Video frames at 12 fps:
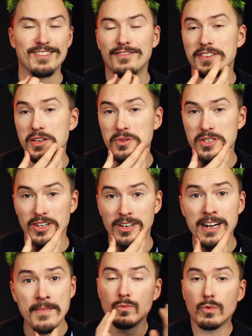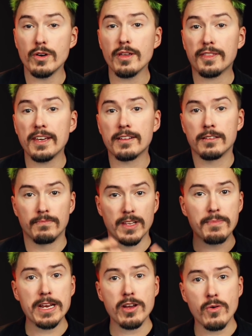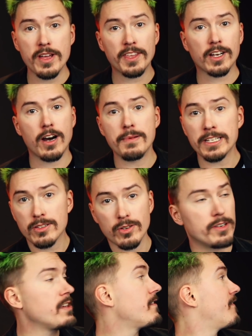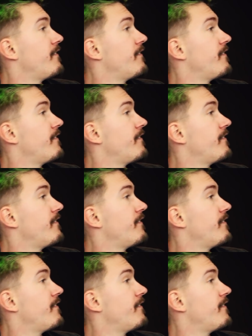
future. What do you think? Let me know in the comments or the